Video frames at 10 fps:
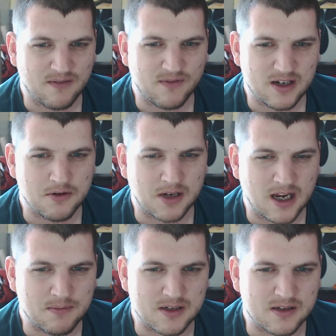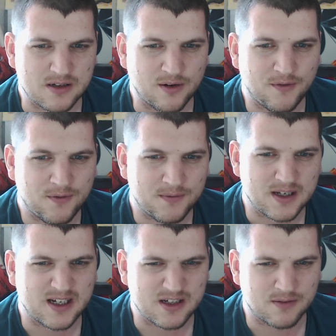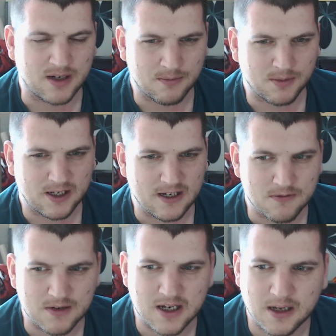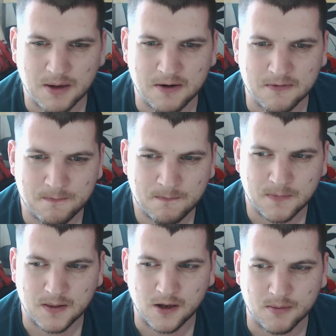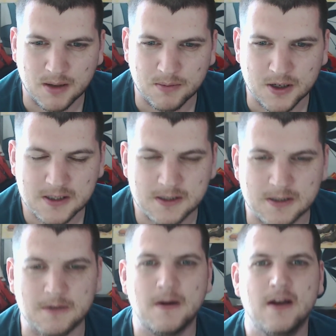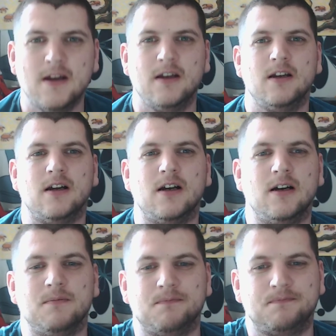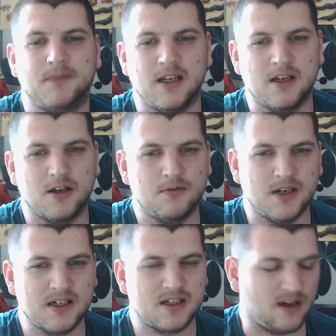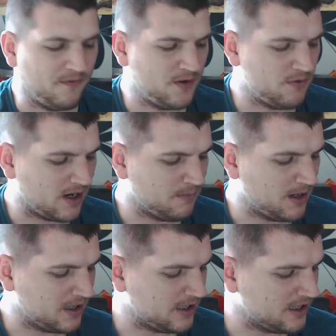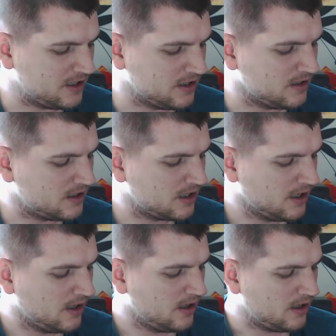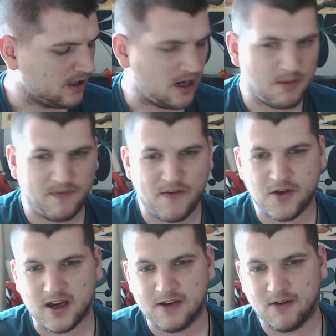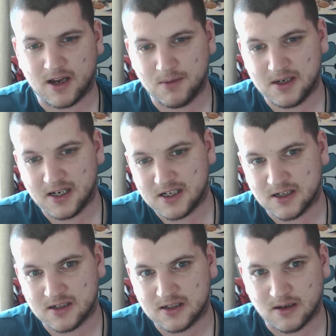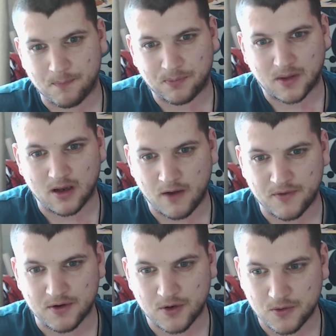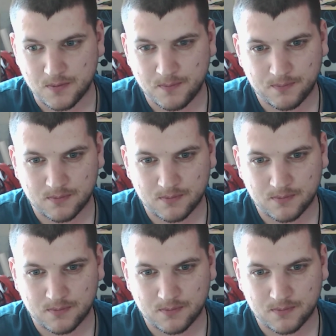video games and stuff. There's like something completely unique about comic books. So there you go. There's a few recommendations. If you've got any recommendations of your own,